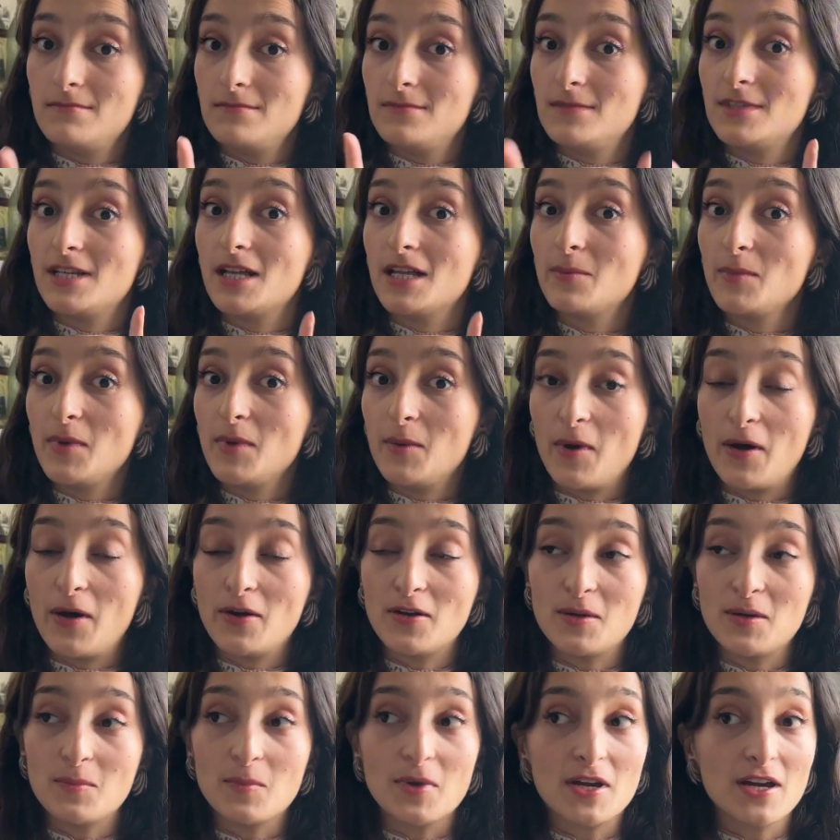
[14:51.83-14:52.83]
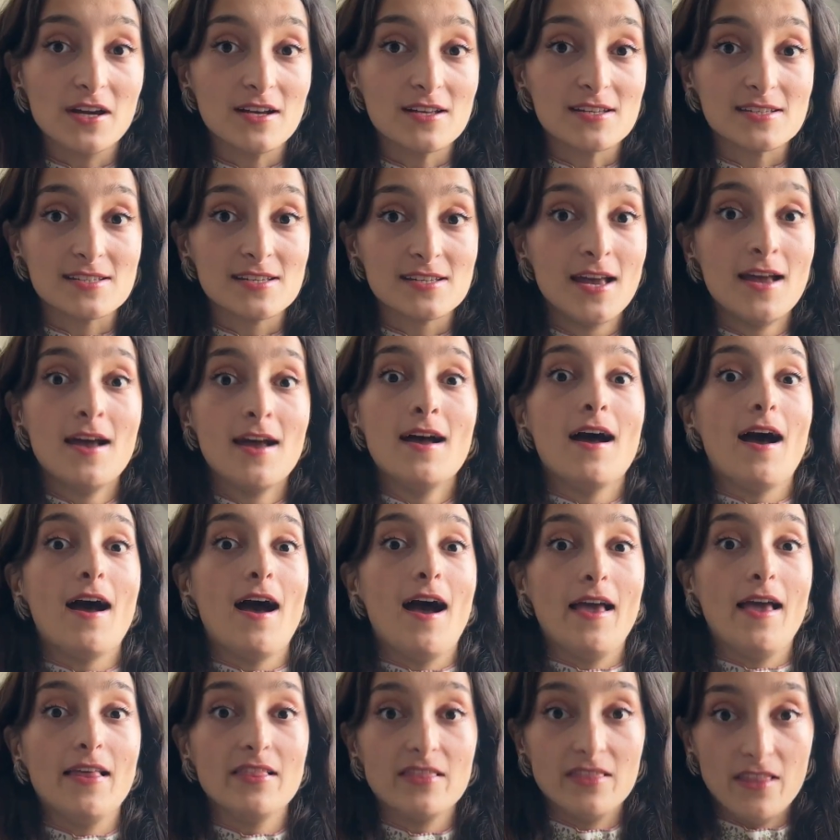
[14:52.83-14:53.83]
tell me about it, because
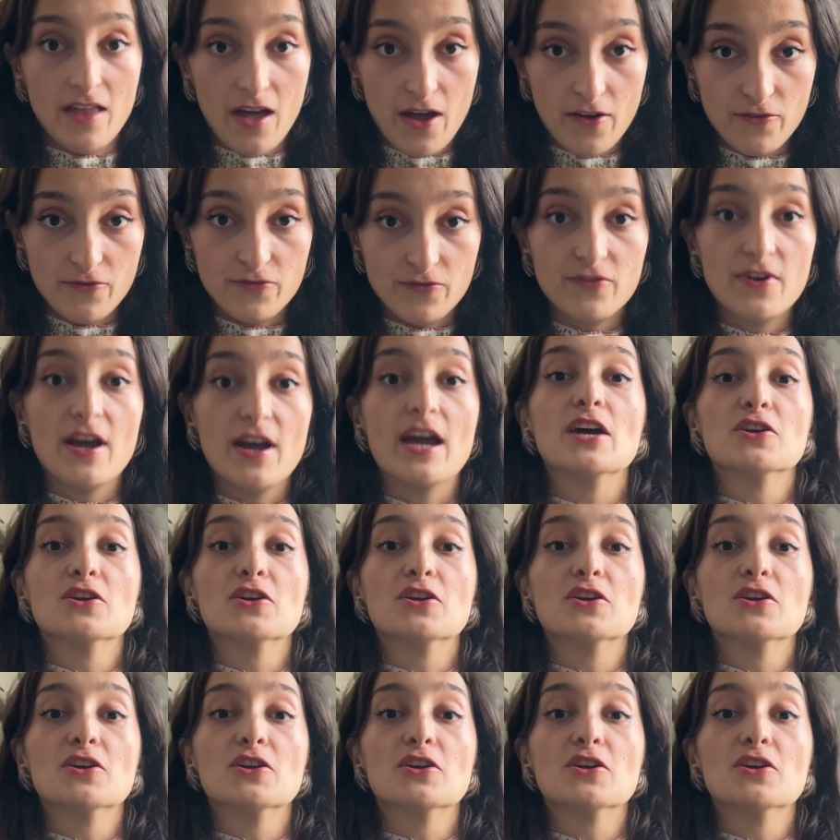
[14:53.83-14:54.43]
I love